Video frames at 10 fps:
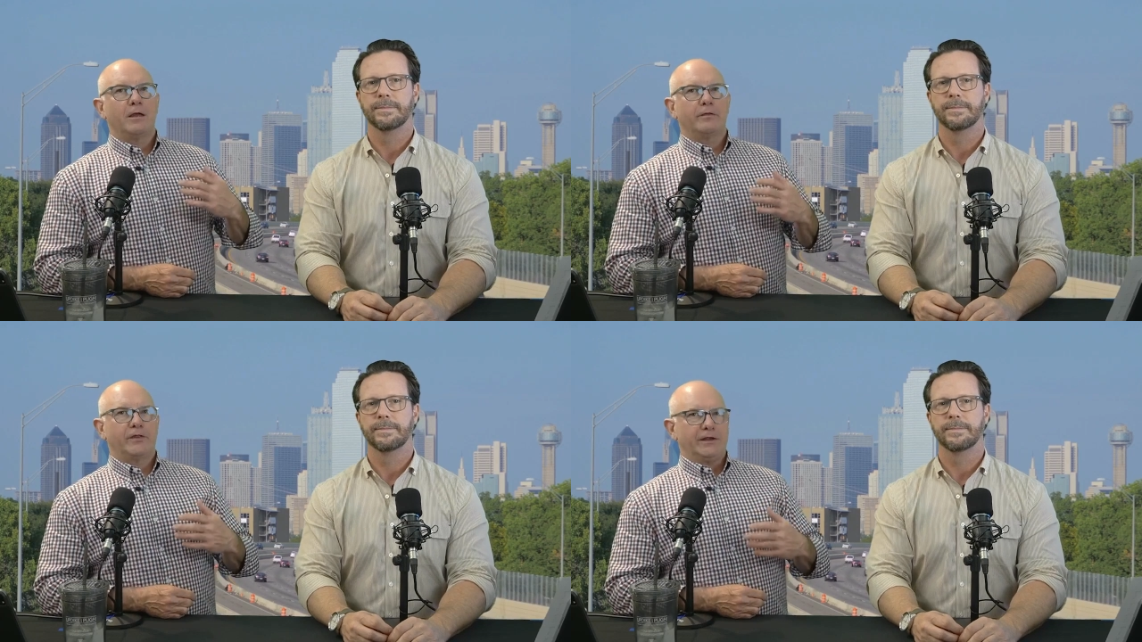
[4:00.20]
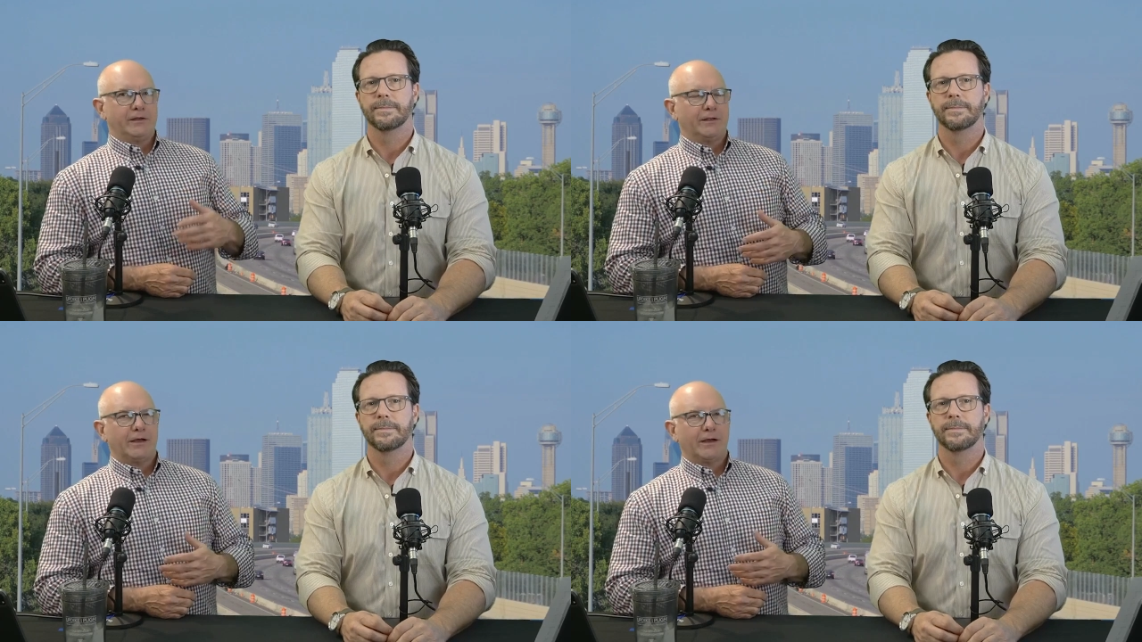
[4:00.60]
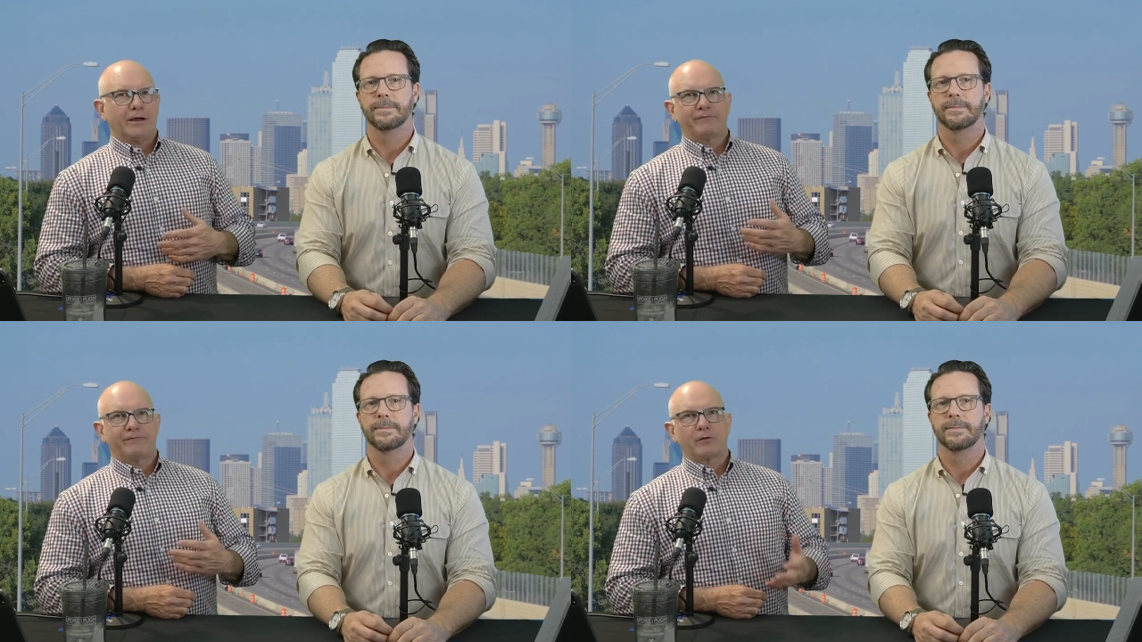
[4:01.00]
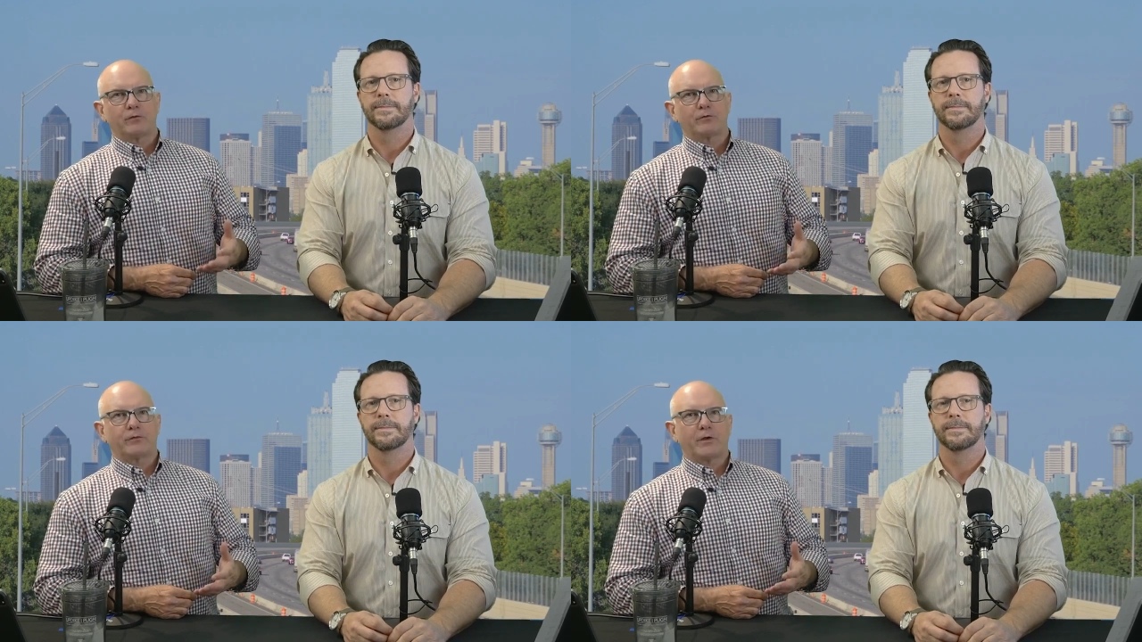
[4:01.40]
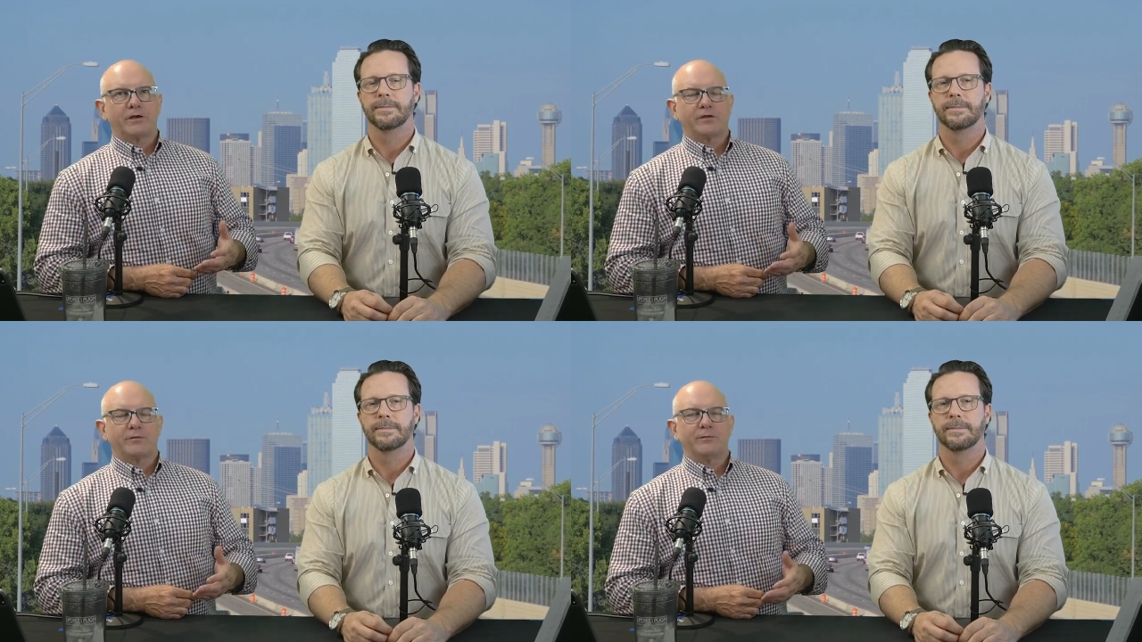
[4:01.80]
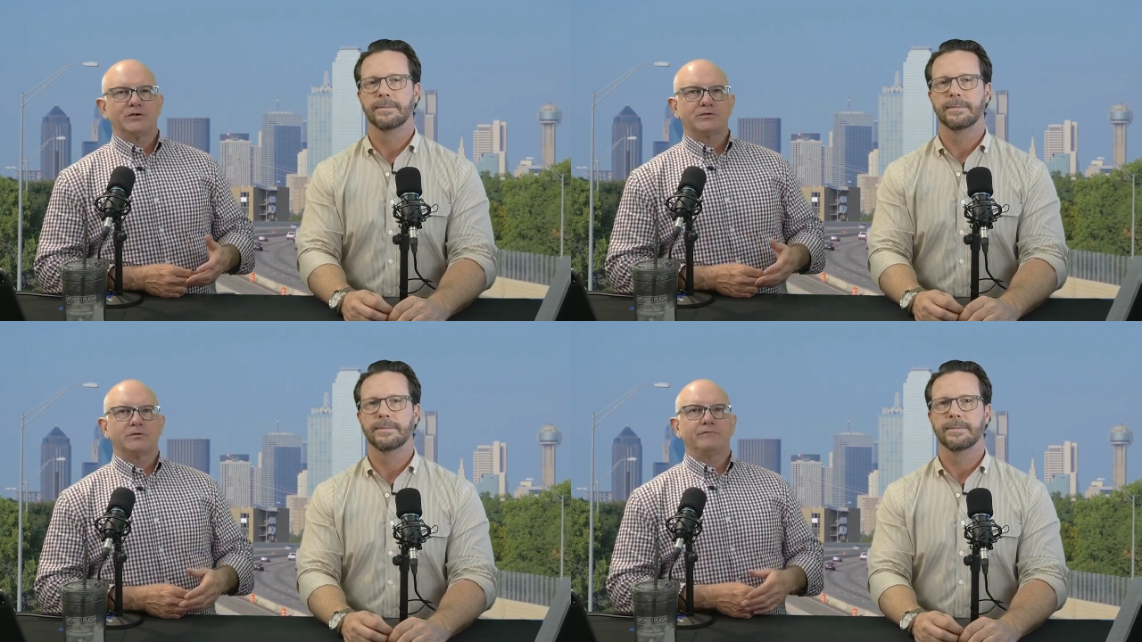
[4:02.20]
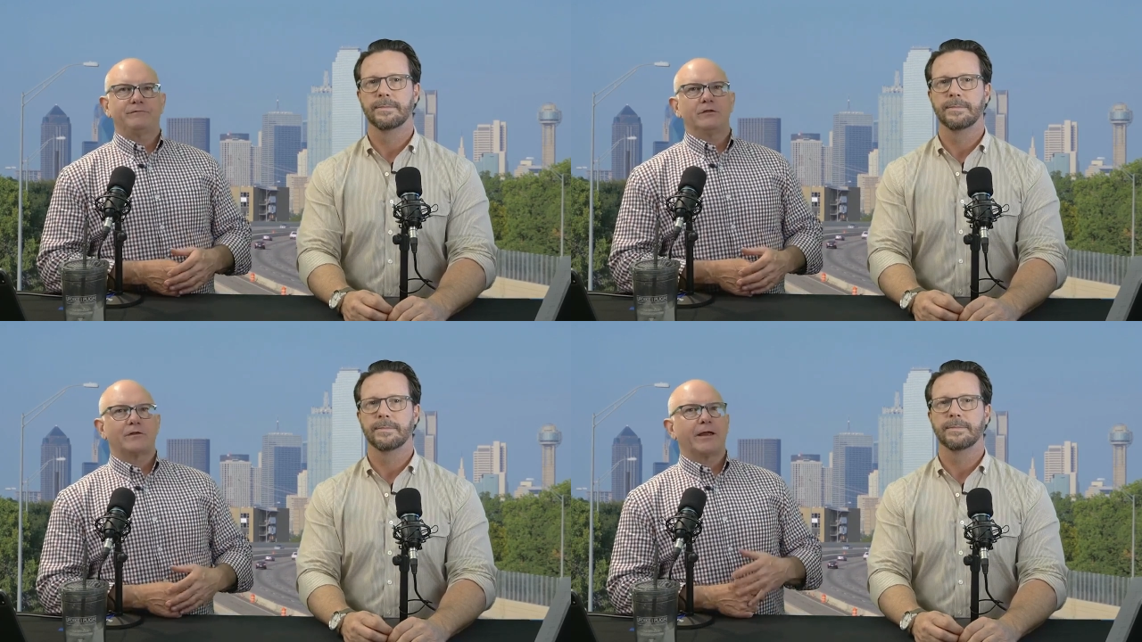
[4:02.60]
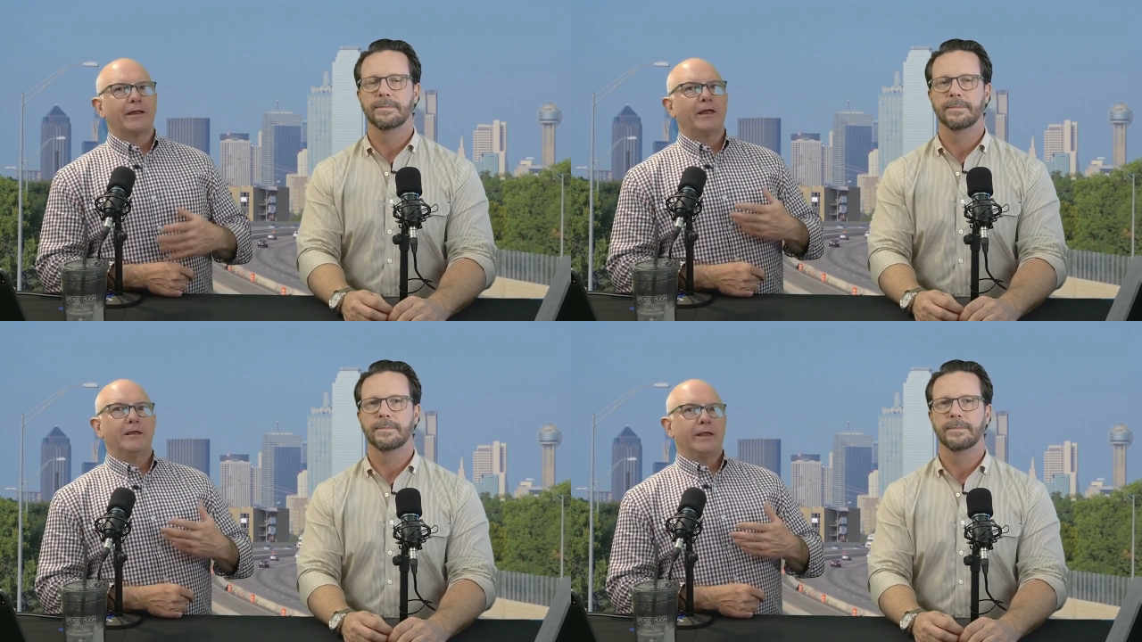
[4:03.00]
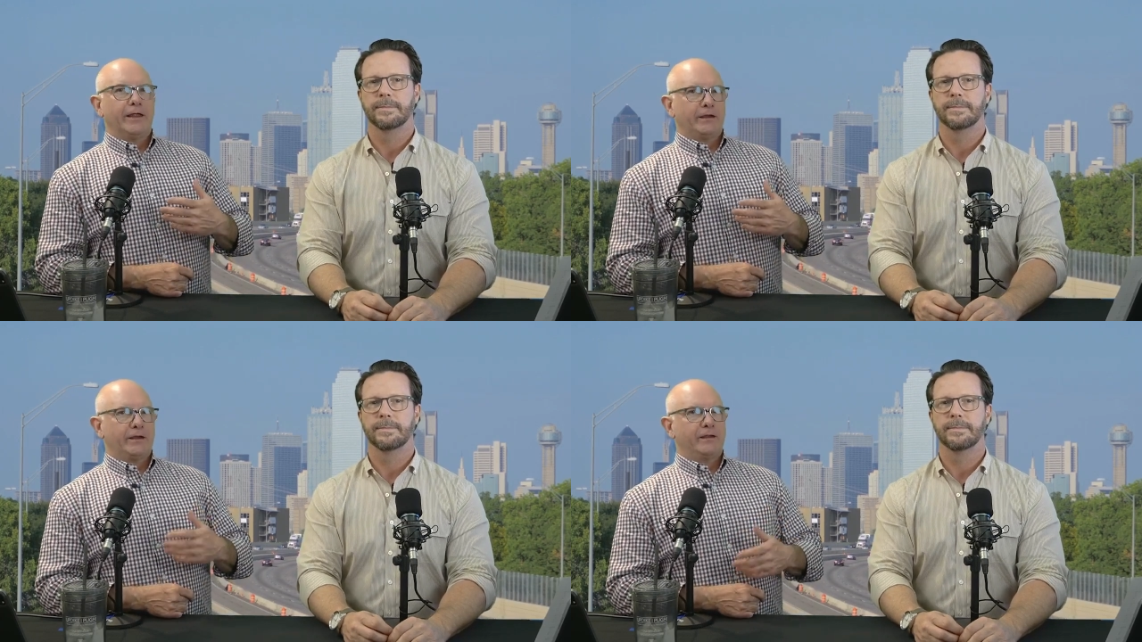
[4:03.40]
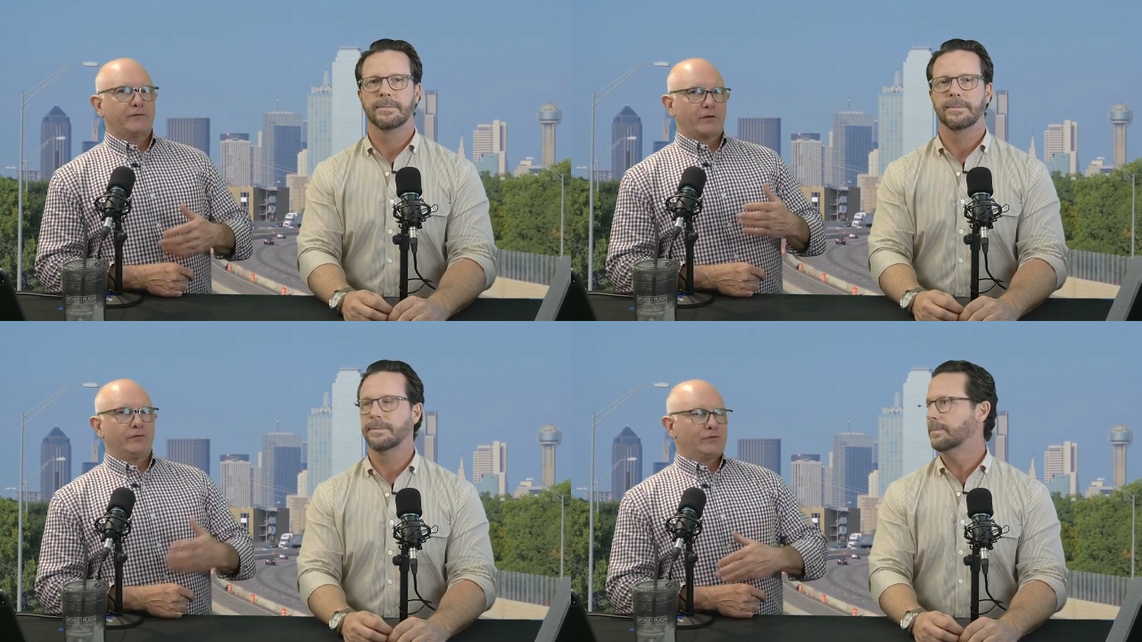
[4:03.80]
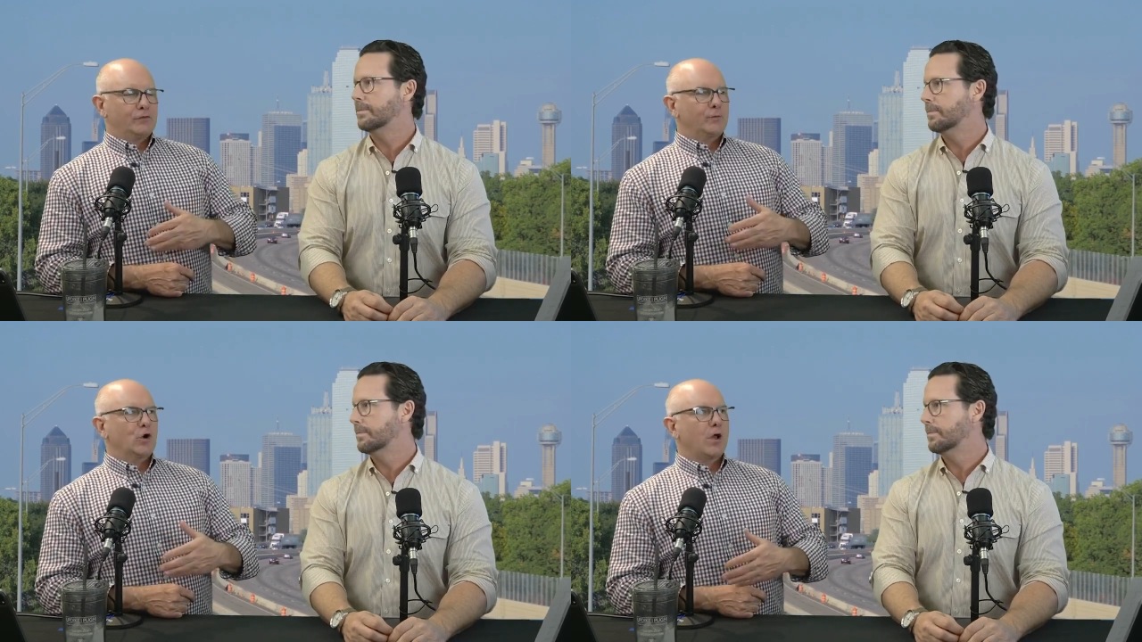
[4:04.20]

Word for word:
Speaker 1: The uh, Federal Trade Commission feels like it gives a consumer an